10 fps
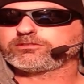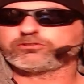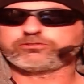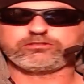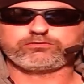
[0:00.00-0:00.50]

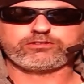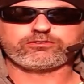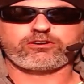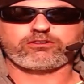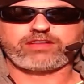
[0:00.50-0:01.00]
So she's
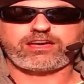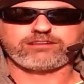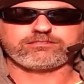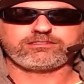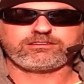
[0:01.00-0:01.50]
feeling all
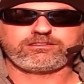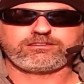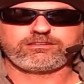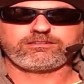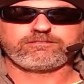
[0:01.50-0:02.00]
that.
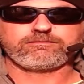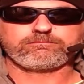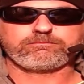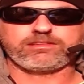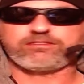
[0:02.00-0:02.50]

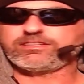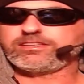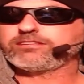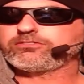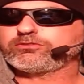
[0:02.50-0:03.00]
If he
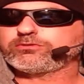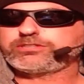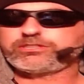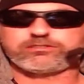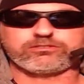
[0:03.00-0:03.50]
didn't do it,
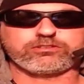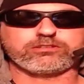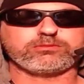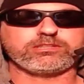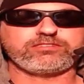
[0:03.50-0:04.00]
she's still going
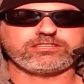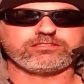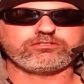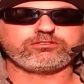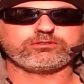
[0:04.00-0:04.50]
to believe he
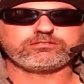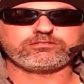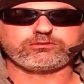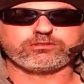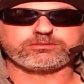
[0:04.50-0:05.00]
didn't do it.
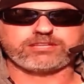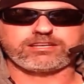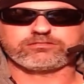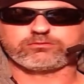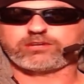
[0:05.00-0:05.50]
See what I'm
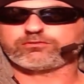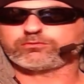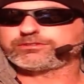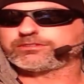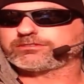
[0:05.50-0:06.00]
saying? Whatever
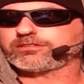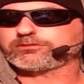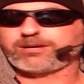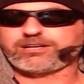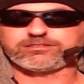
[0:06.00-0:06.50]
was discussed
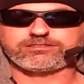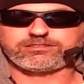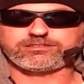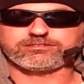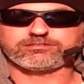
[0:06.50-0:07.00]
behind the
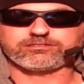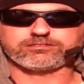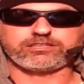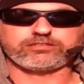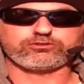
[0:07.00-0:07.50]
scenes is going to
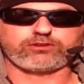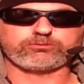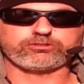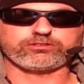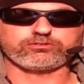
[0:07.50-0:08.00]
stay true. I'm
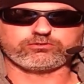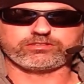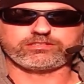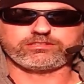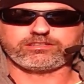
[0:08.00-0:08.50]
sure he told her
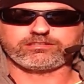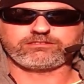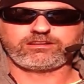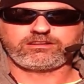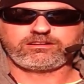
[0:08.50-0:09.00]
he did it
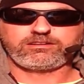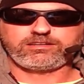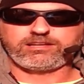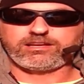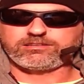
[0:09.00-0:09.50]

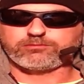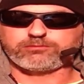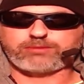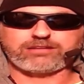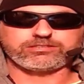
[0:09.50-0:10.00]
and he
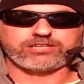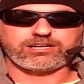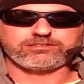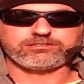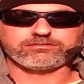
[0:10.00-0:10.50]

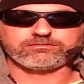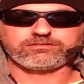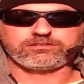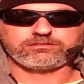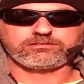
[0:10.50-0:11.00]
apologized. And
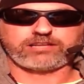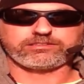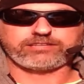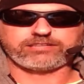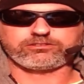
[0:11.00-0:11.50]
not
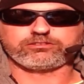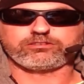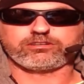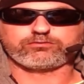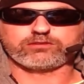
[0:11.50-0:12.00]
that that's good
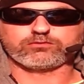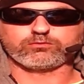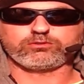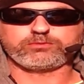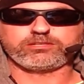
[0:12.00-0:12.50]
enough or ever
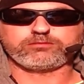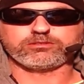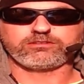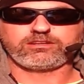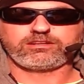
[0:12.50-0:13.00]
will be,
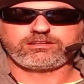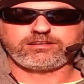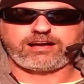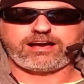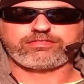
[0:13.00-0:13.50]
but
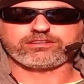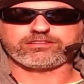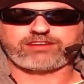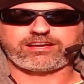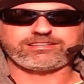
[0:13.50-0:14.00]
I think
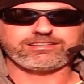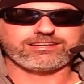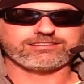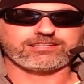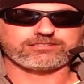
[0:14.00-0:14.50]
if I had to
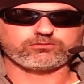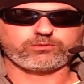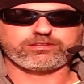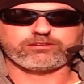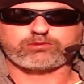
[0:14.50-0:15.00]
guess, that's the
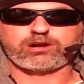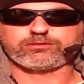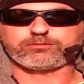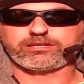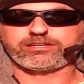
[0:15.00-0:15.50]
way that it
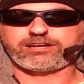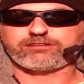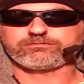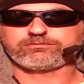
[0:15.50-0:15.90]
probably played out.